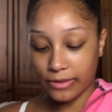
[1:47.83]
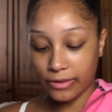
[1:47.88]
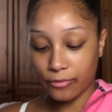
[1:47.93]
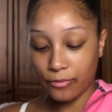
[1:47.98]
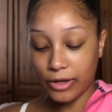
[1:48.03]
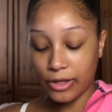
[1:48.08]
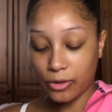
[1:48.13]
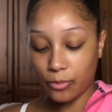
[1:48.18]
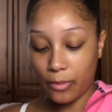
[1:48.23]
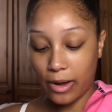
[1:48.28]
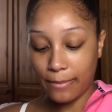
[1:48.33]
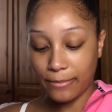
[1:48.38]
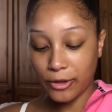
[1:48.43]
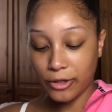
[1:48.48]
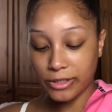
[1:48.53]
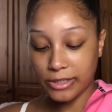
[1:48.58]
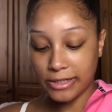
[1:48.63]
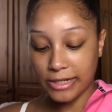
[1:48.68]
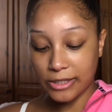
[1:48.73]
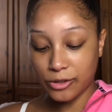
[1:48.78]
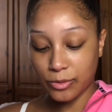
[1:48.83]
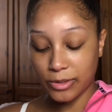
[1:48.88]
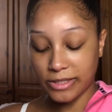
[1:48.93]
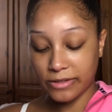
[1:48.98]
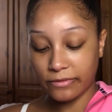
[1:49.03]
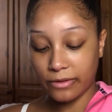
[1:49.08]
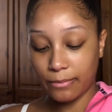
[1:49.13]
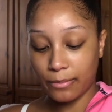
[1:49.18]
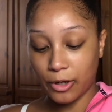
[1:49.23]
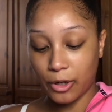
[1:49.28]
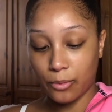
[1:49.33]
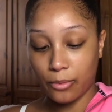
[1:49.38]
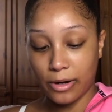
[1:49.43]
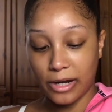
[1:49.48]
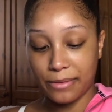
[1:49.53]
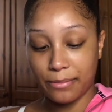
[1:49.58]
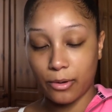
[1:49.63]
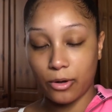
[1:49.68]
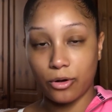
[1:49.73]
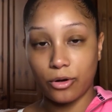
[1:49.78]
The reason why I'm using this one instead of the blue one
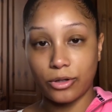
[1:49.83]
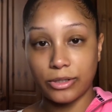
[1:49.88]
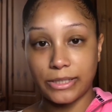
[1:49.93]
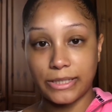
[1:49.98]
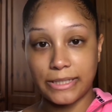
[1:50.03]
is because